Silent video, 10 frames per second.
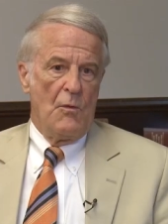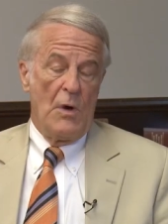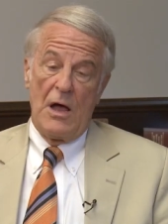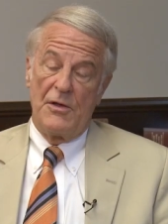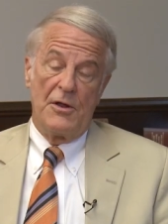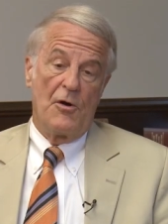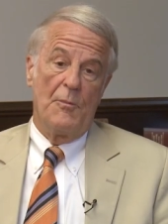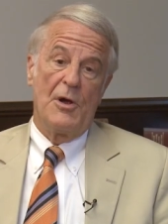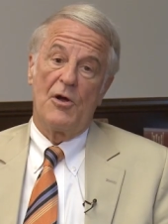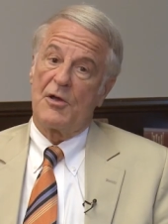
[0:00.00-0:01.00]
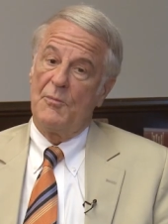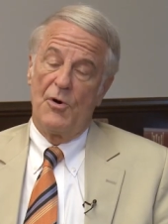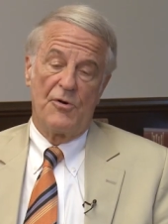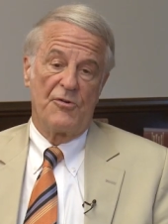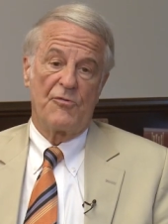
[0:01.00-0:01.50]
Well, you know, American
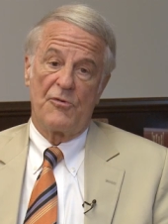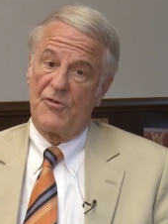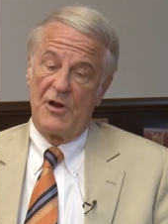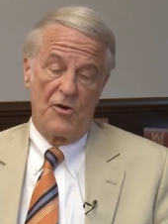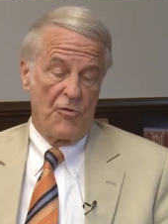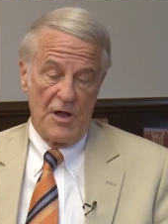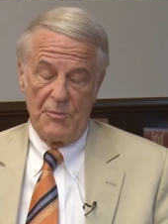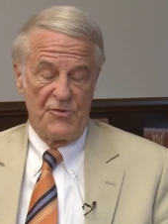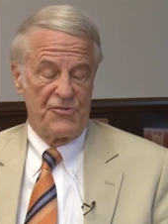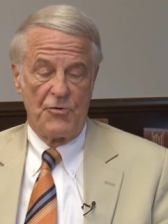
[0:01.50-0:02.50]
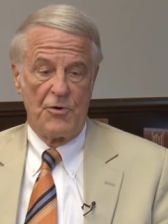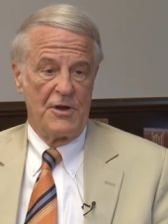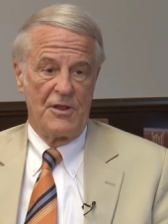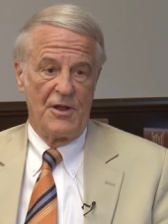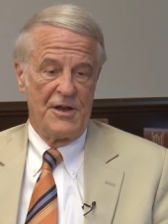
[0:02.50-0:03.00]
Motors was an incredible
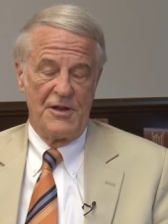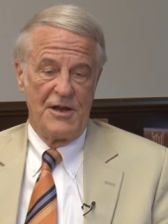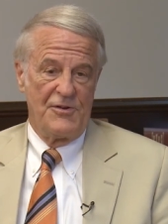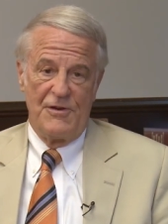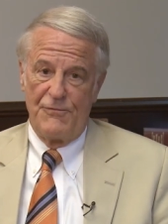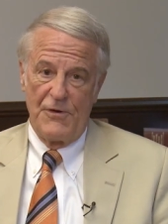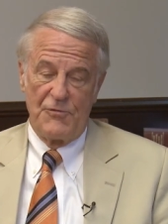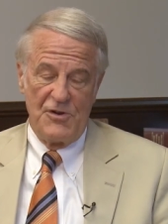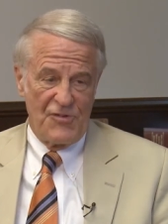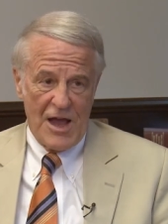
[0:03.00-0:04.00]
story in the late 1950s.